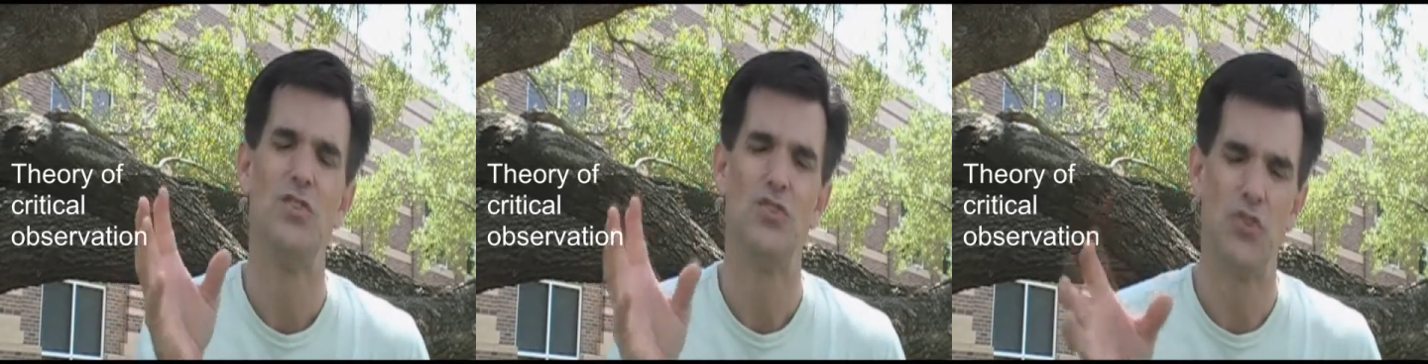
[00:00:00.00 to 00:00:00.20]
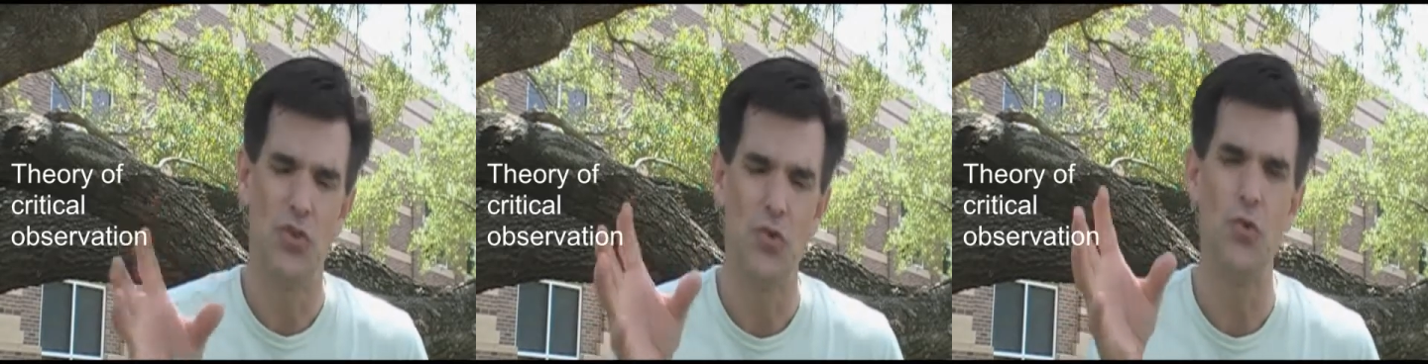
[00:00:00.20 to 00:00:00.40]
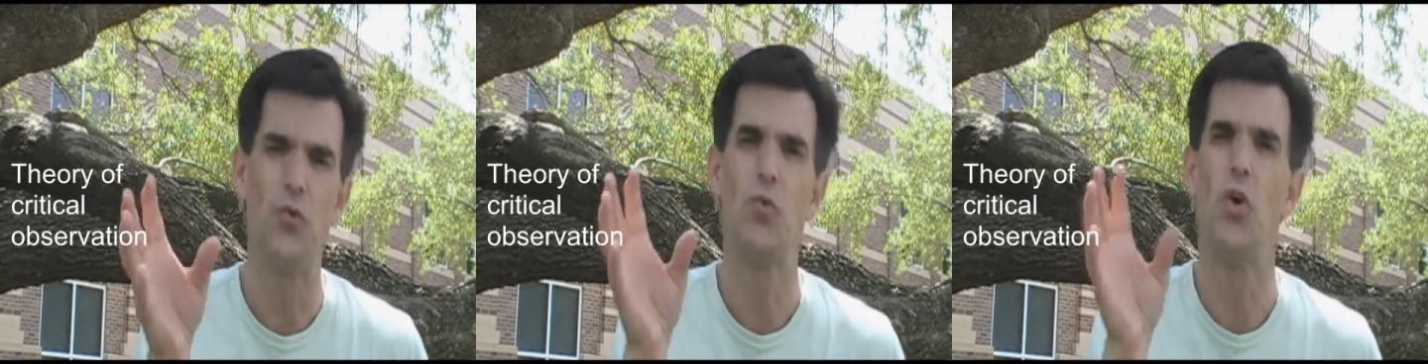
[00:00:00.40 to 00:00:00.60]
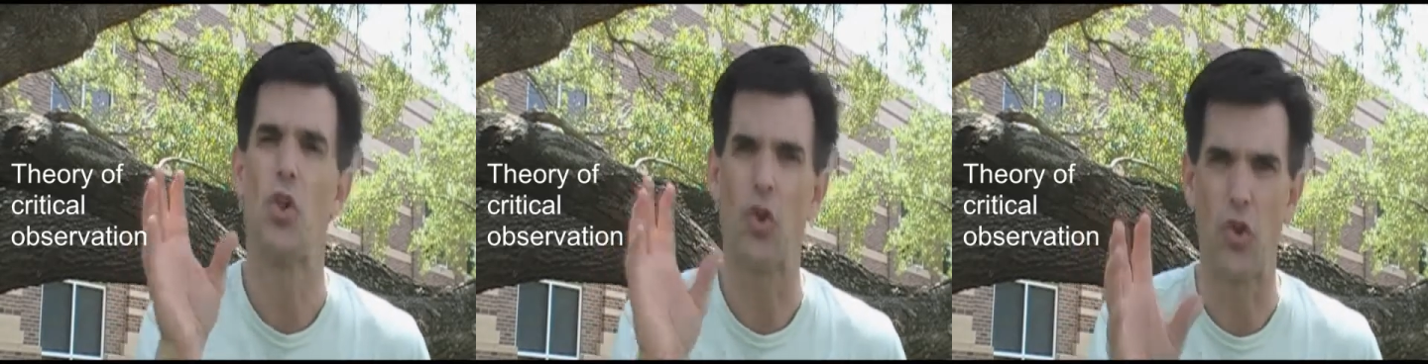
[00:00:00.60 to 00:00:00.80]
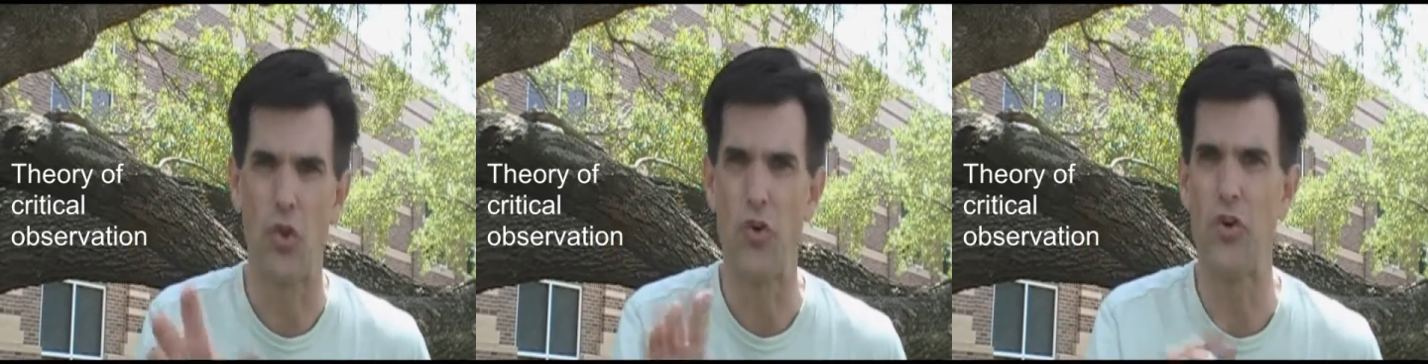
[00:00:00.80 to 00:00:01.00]
to
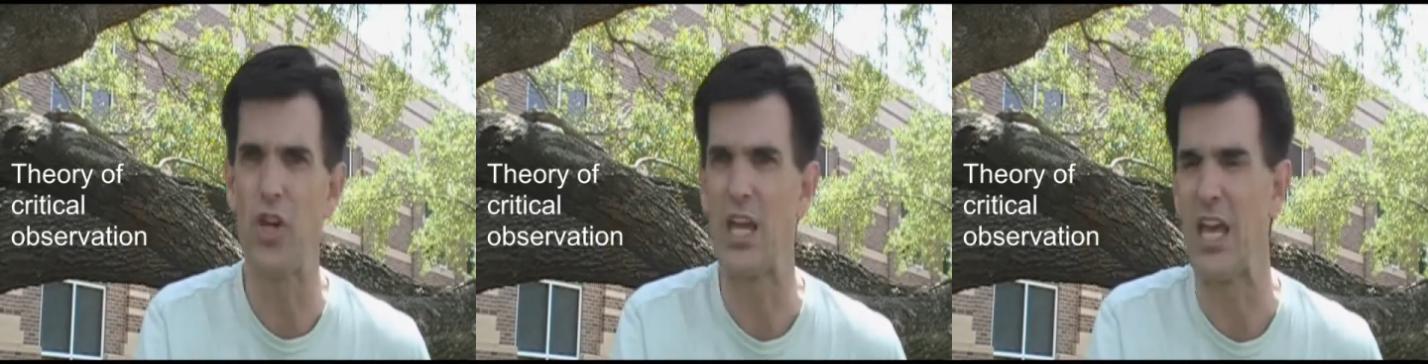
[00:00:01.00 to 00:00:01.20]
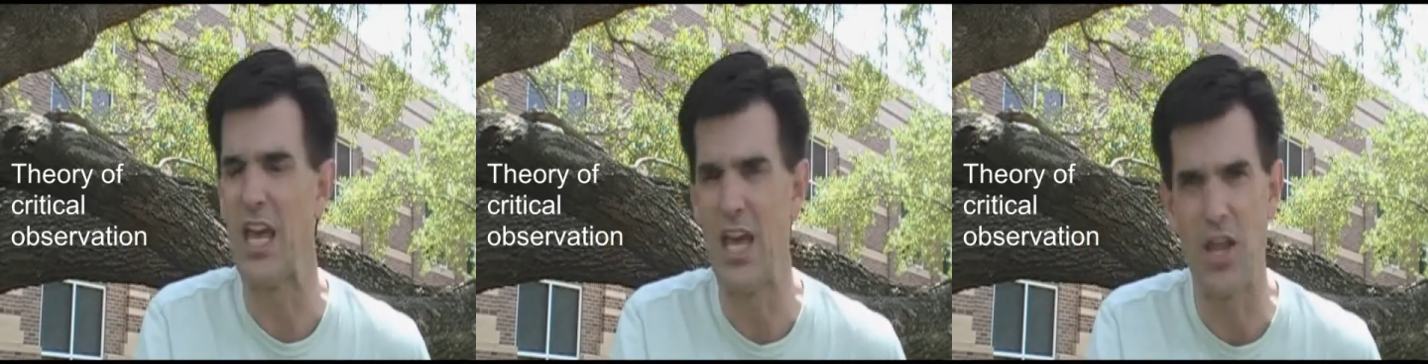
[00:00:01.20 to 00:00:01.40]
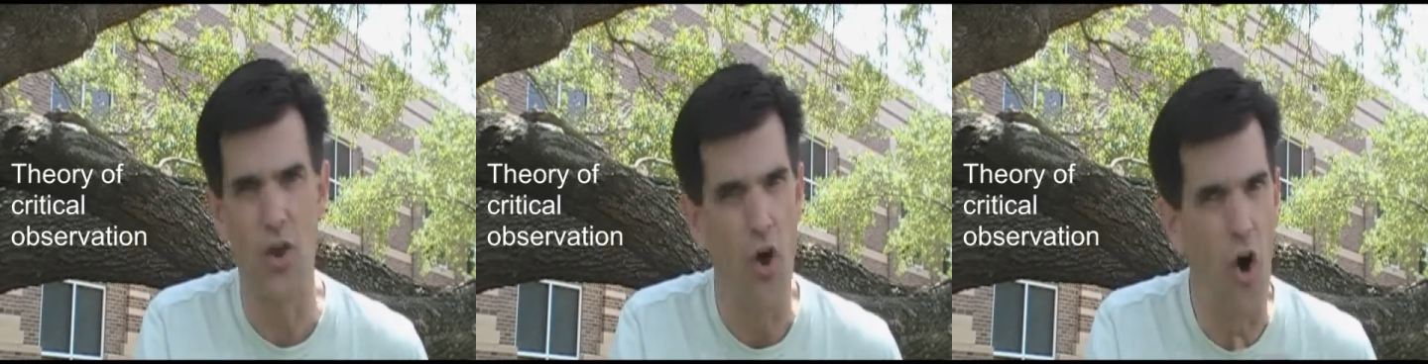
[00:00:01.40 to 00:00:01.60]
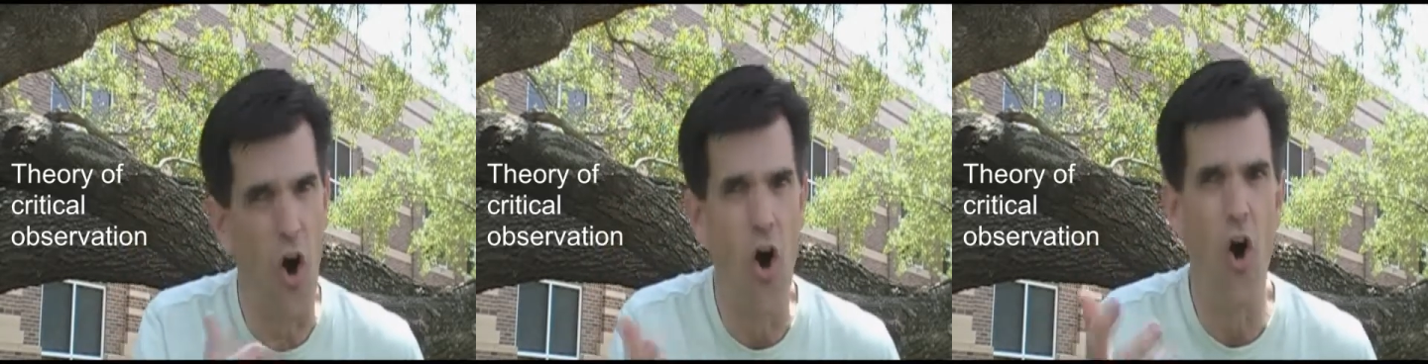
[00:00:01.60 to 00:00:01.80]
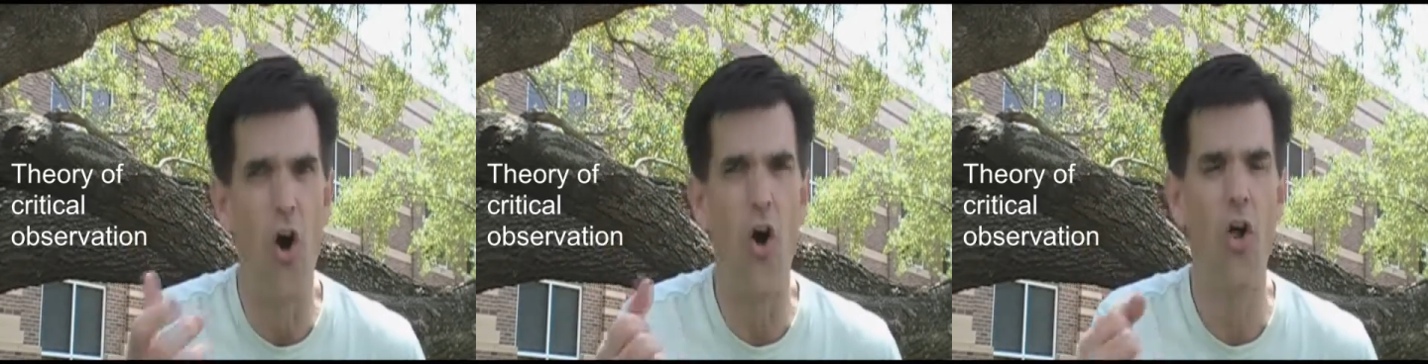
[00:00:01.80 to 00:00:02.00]
learning in
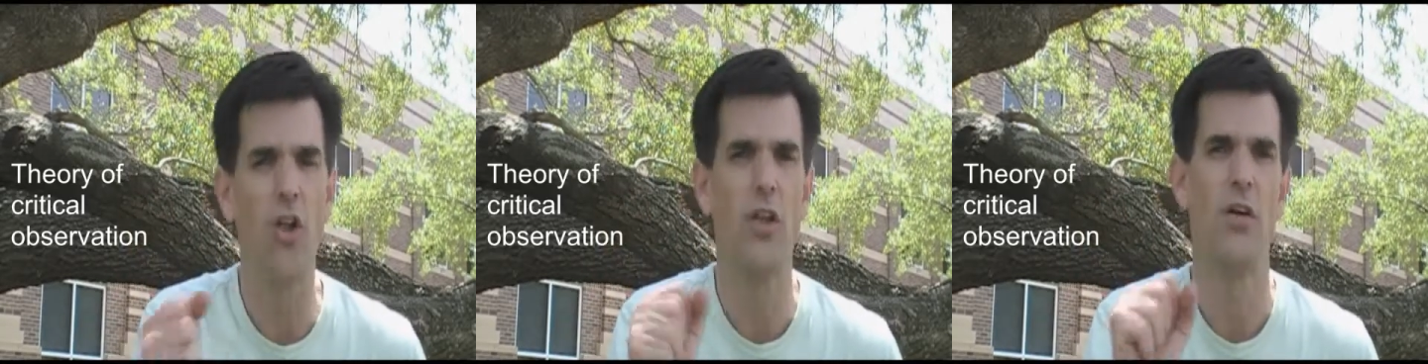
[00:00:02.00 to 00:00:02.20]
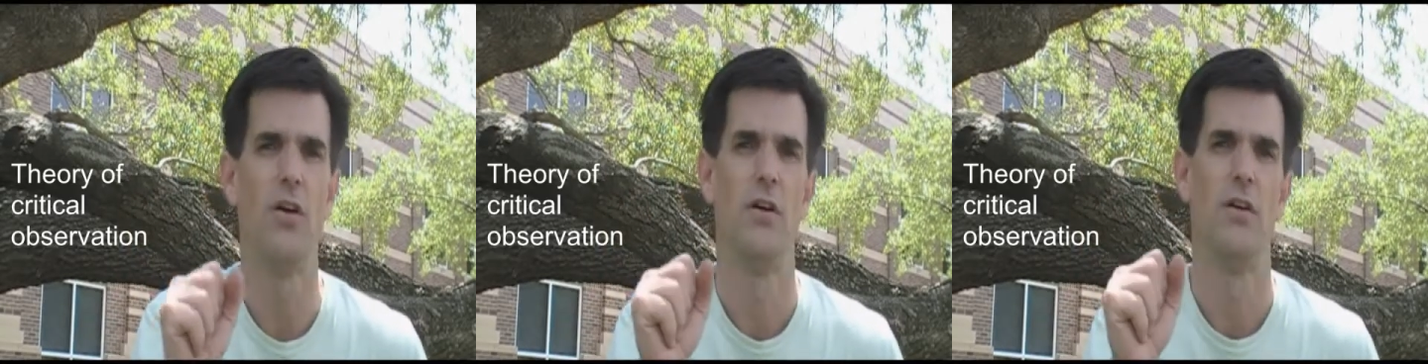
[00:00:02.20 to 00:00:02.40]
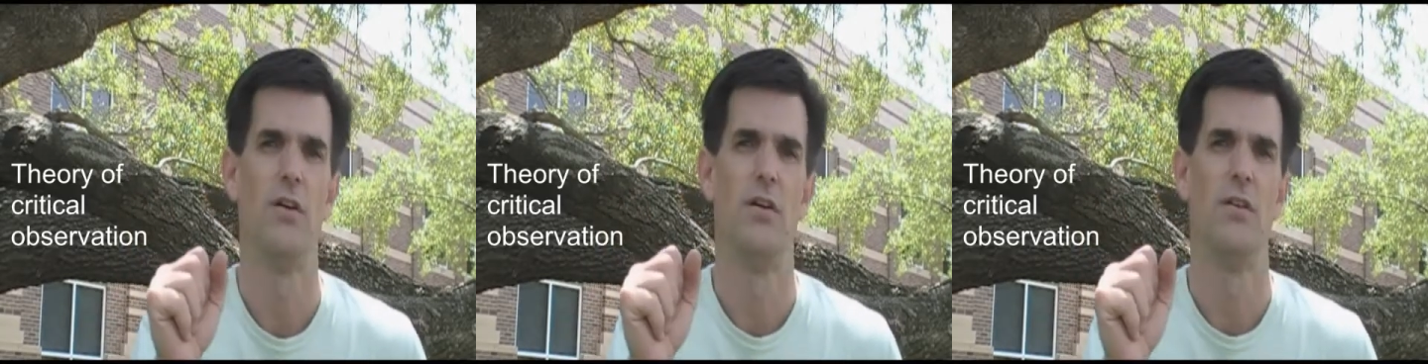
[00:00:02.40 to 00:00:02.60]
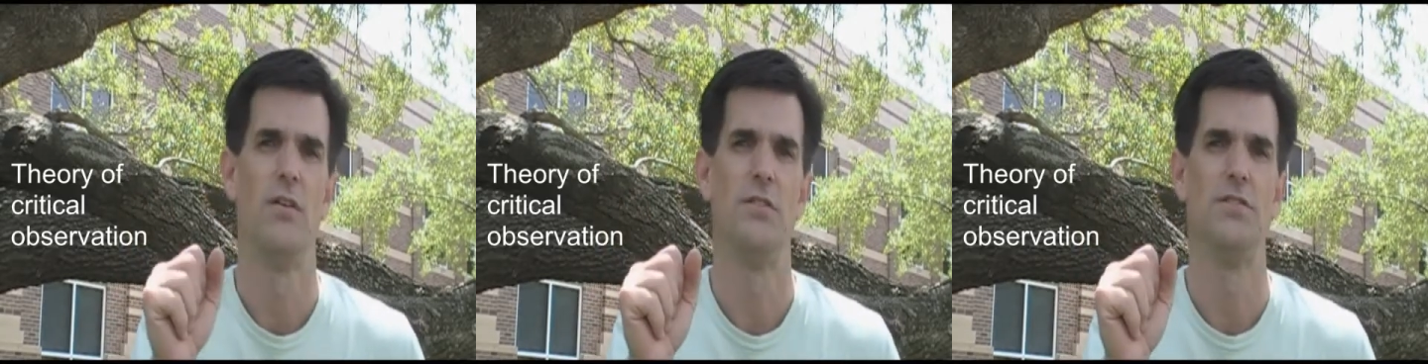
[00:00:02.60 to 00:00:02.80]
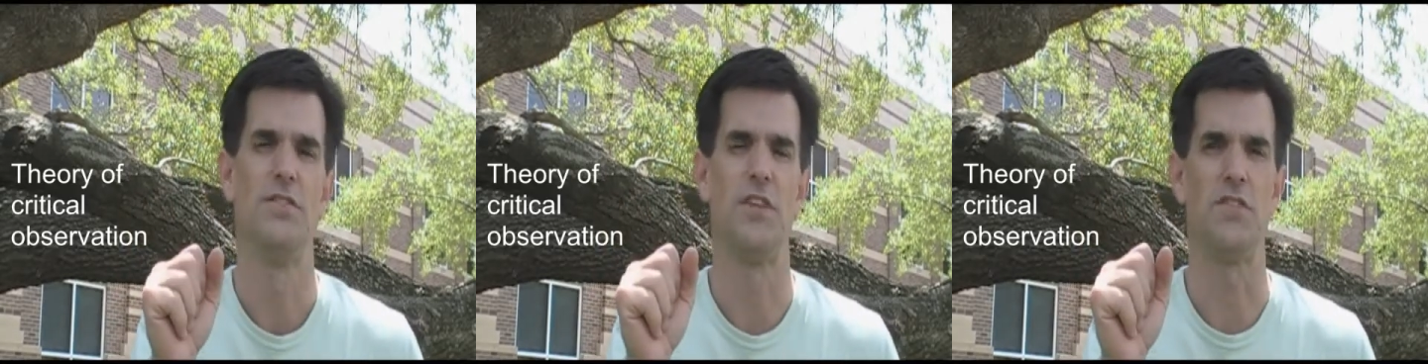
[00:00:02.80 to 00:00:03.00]
all
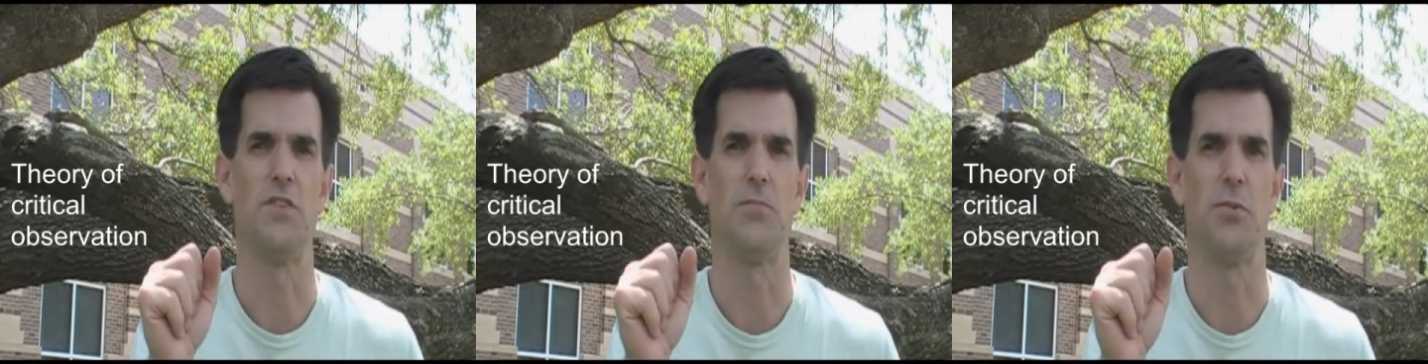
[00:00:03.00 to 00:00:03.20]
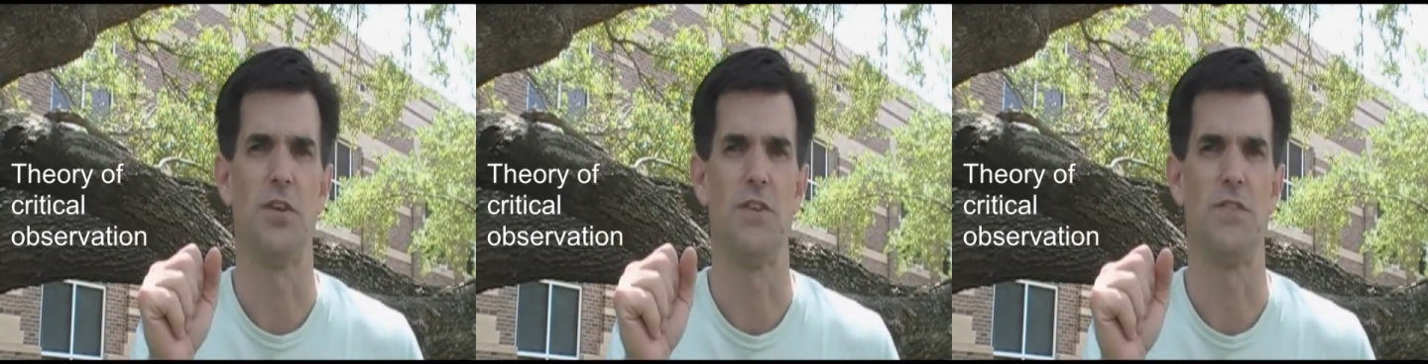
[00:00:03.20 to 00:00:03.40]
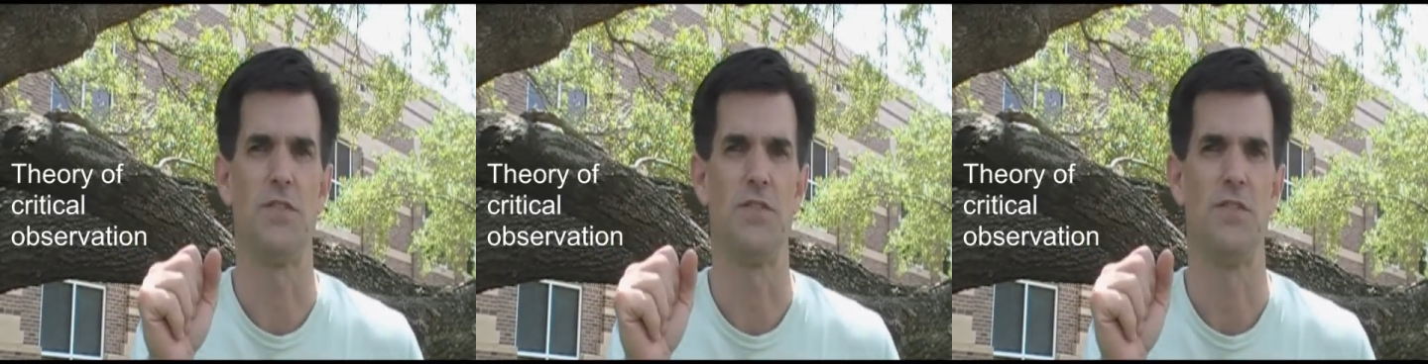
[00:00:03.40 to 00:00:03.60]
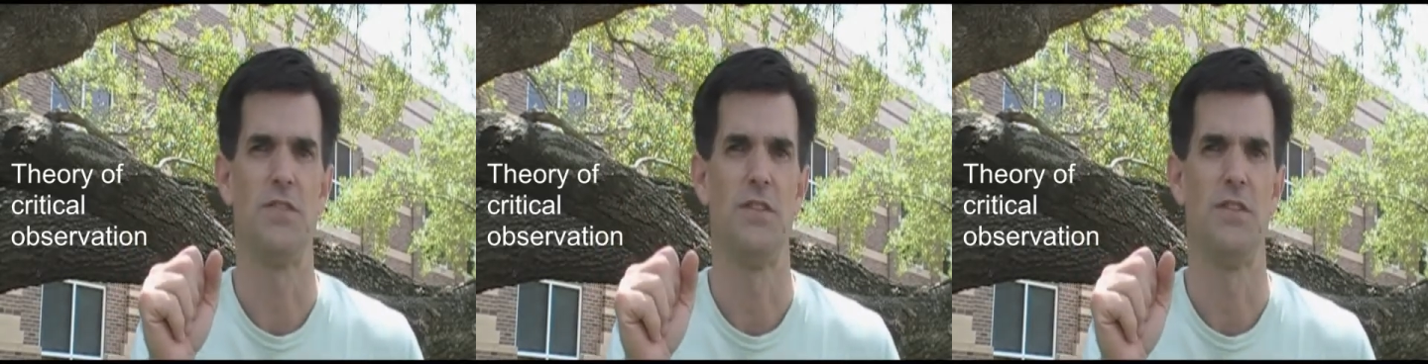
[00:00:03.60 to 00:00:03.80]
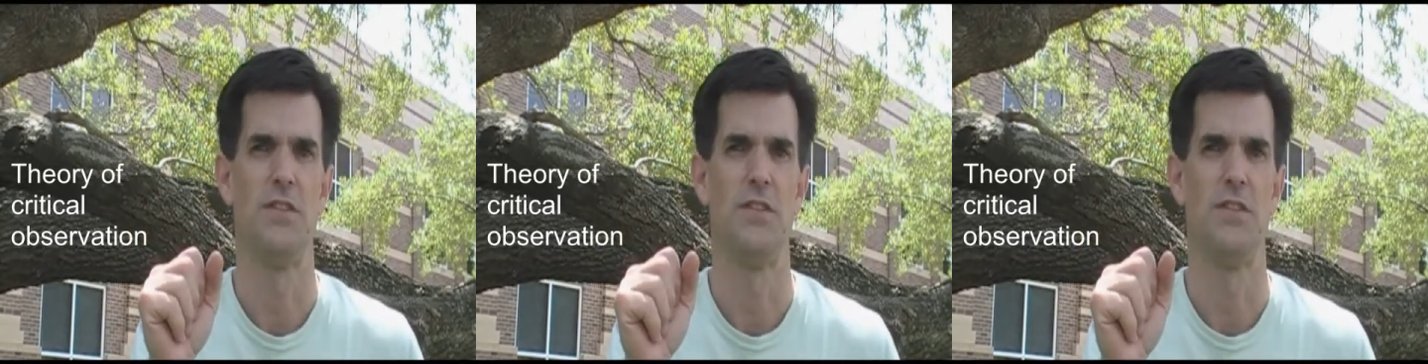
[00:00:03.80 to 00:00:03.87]
disciplines.